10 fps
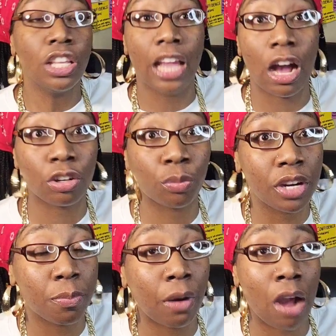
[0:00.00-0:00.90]
Y'all can
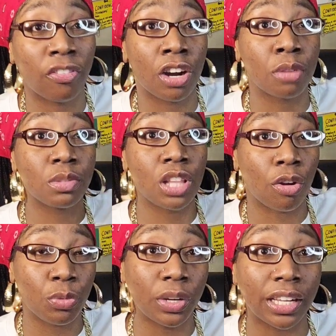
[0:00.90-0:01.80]
read Proverbs
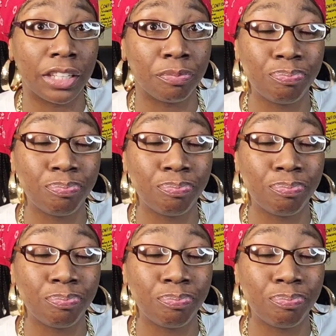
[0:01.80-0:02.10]
31.